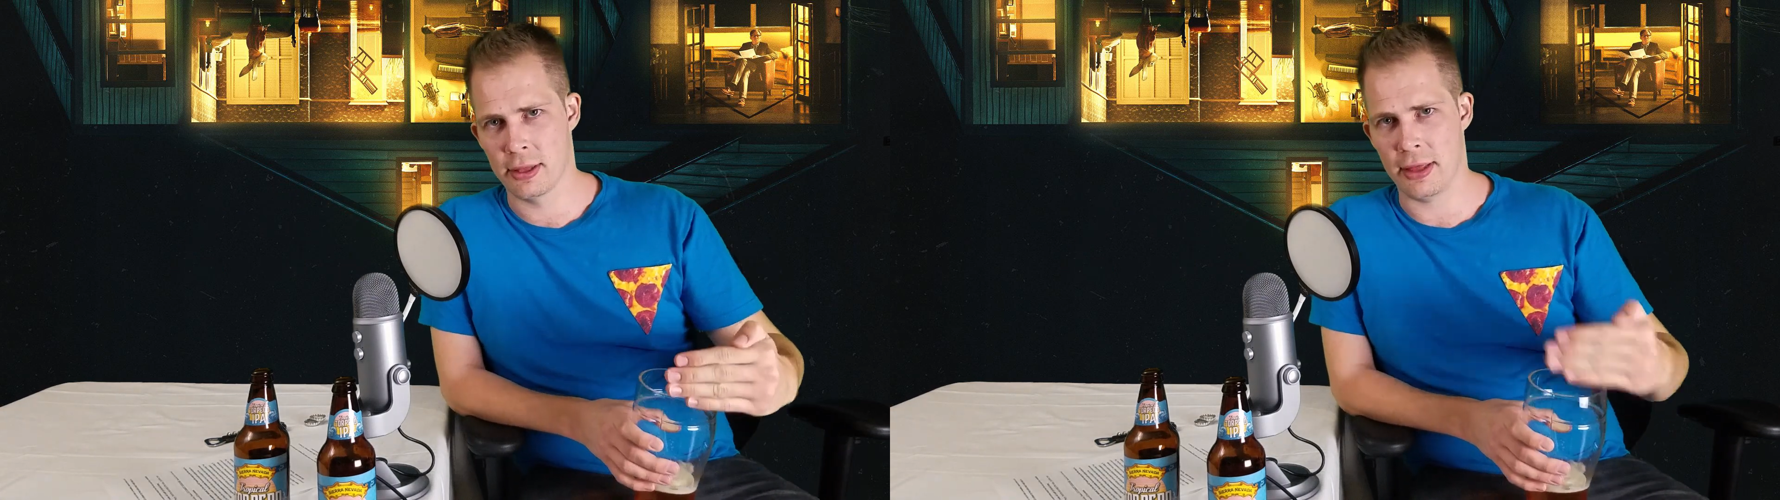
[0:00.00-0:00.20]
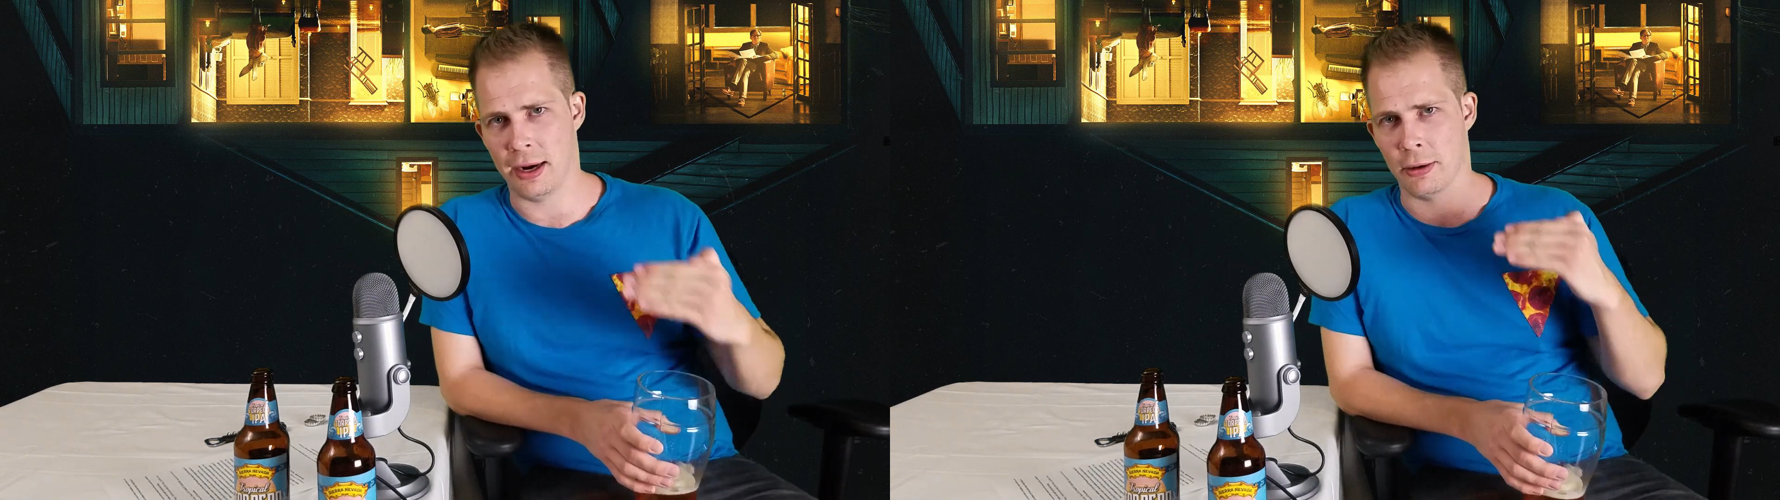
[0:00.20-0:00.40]

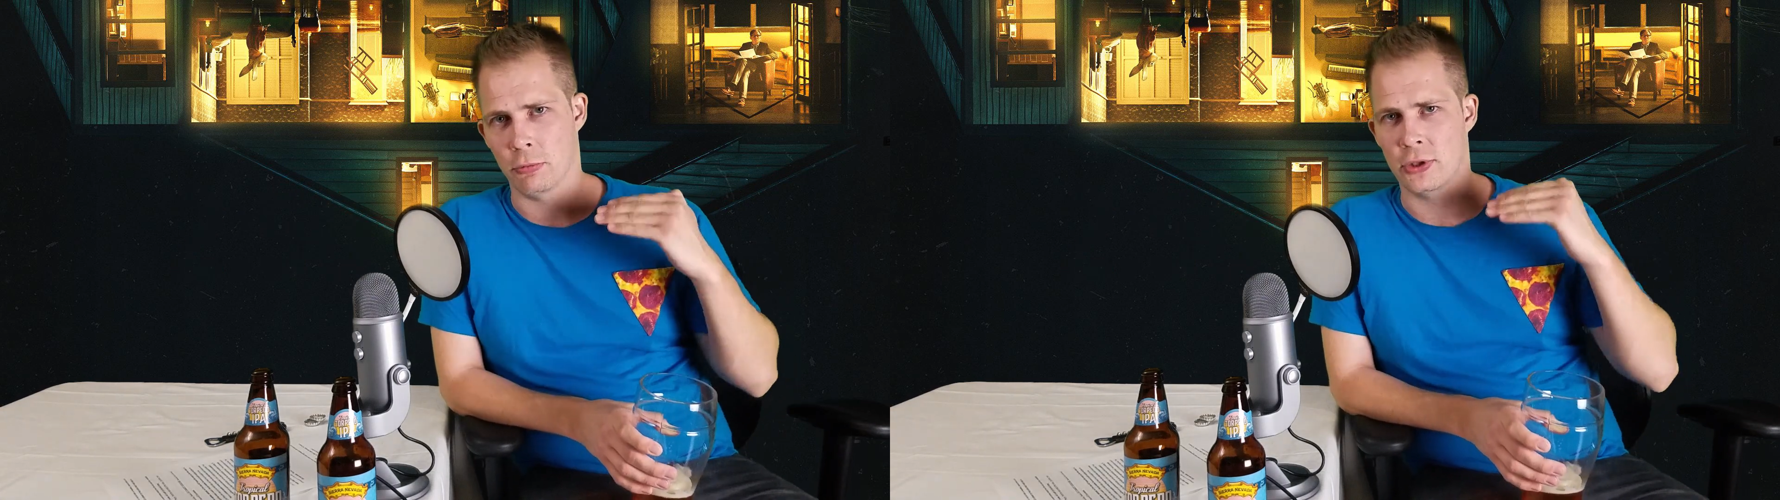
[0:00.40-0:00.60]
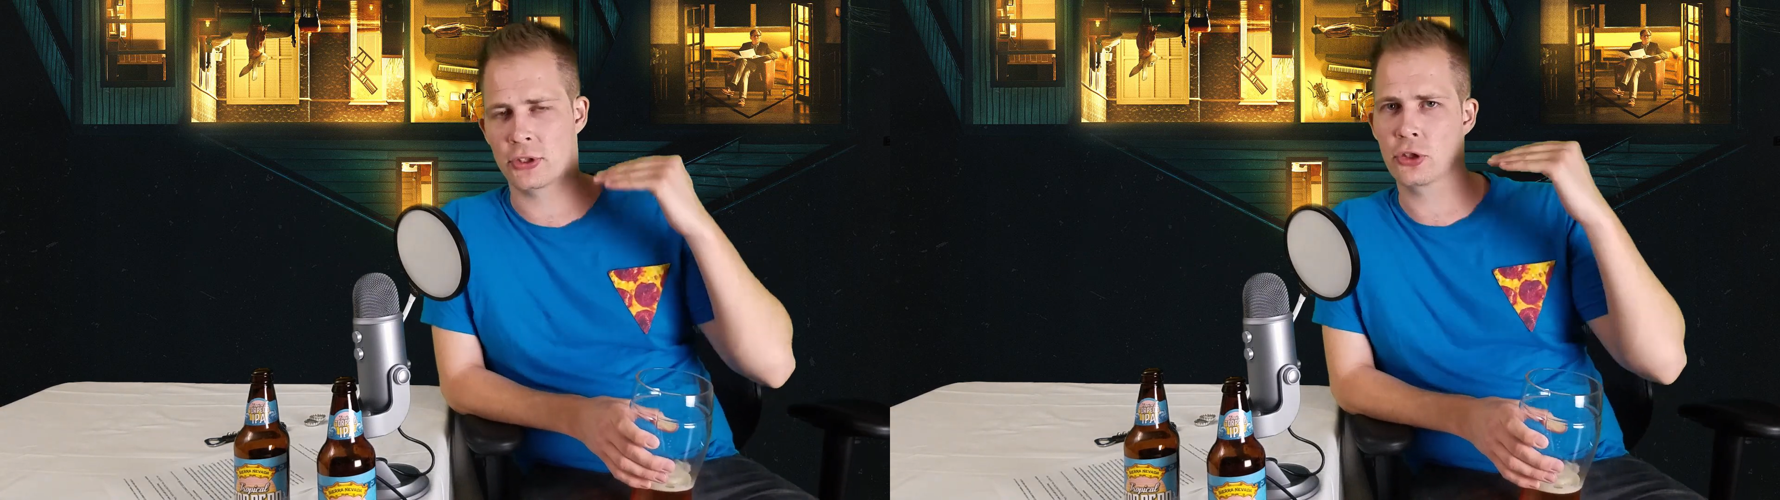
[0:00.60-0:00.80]
that
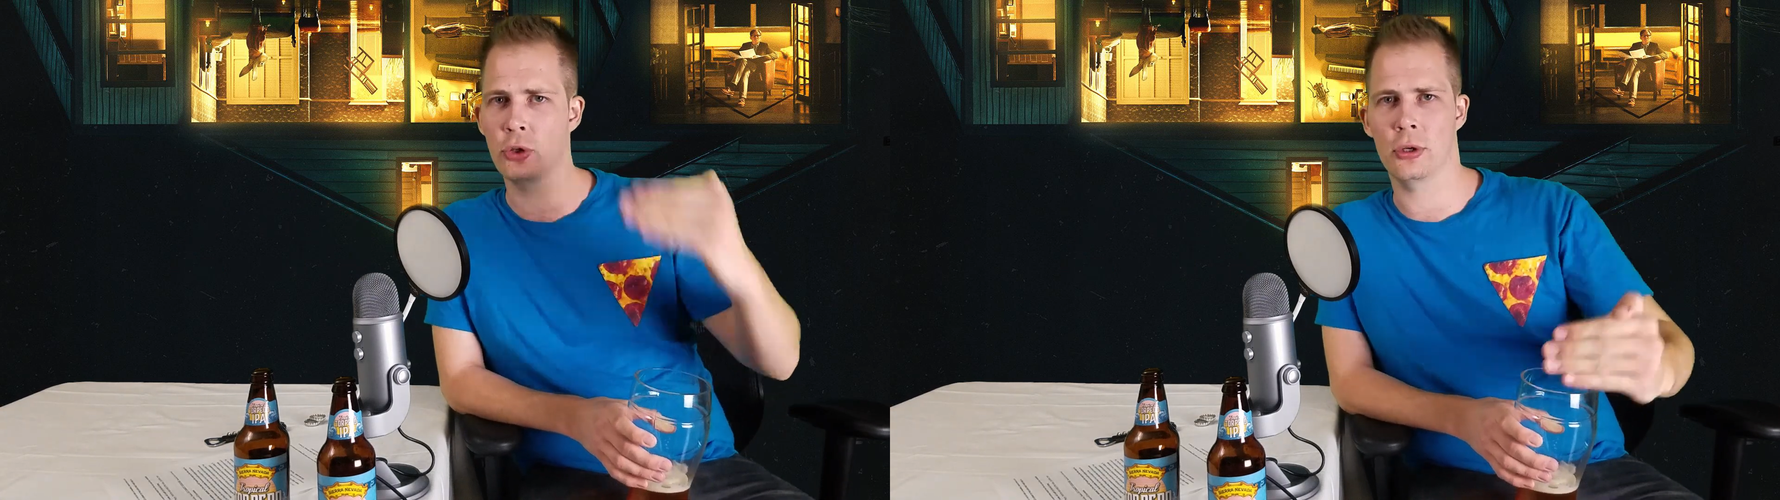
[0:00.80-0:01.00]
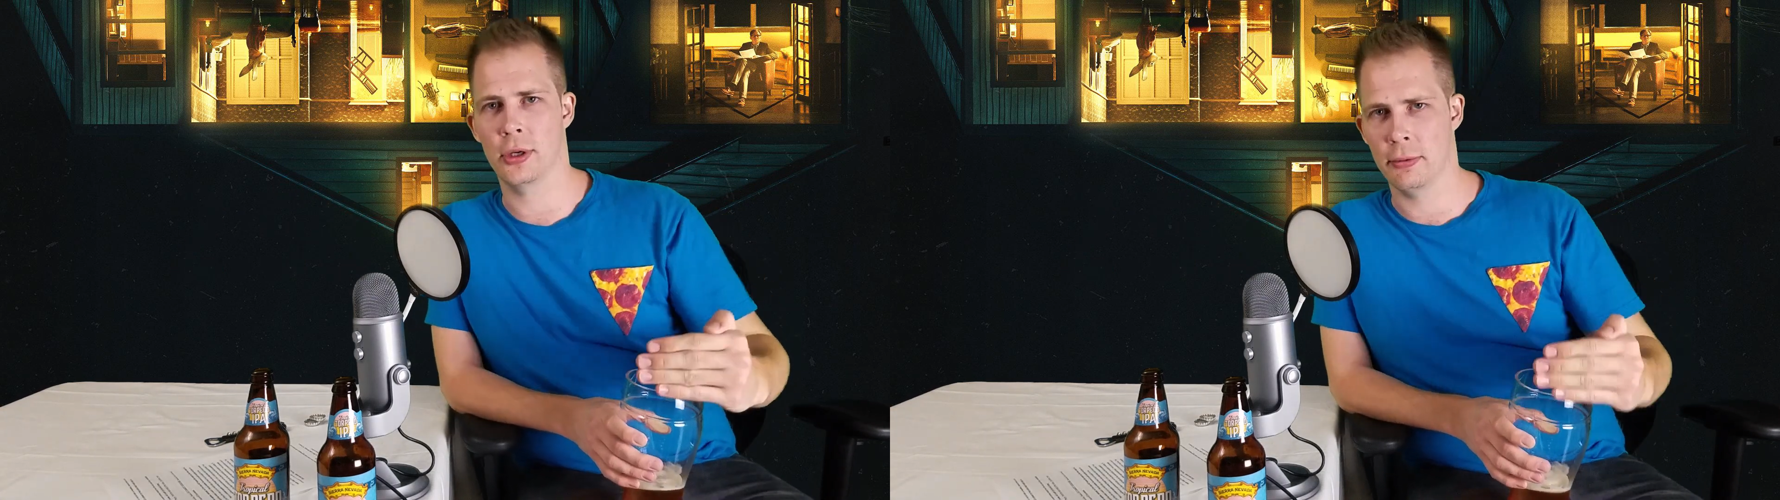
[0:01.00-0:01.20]

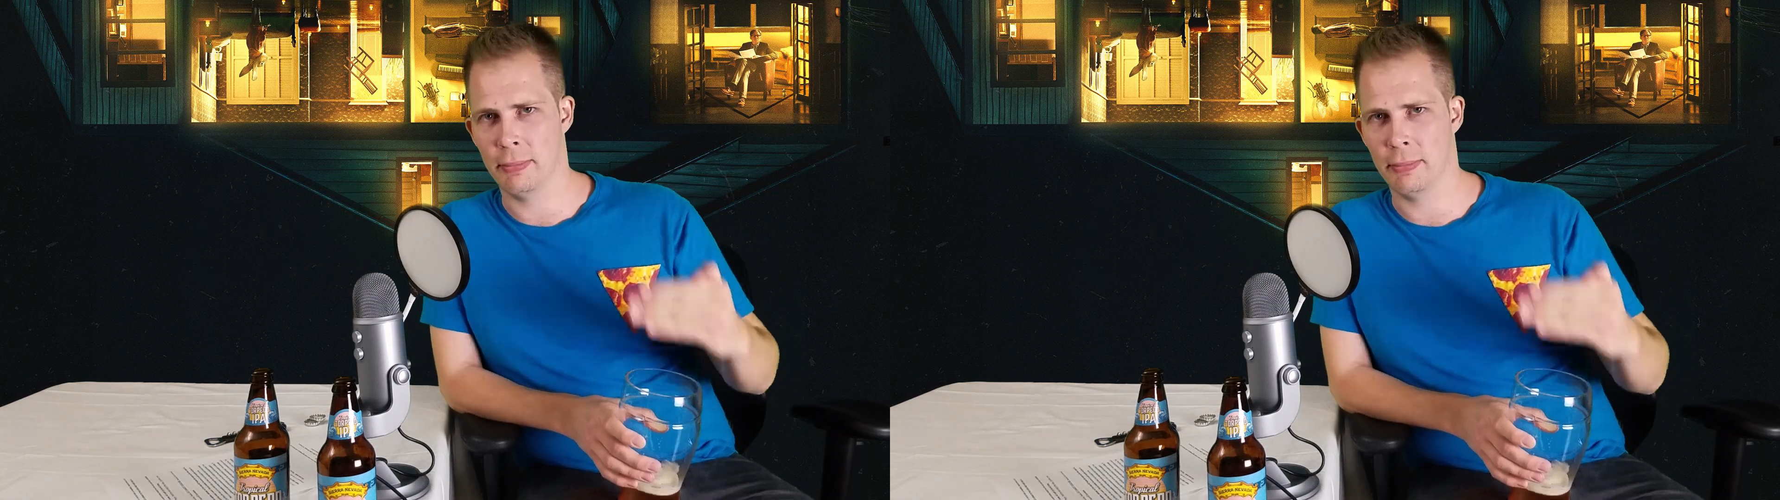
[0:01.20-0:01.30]
withstood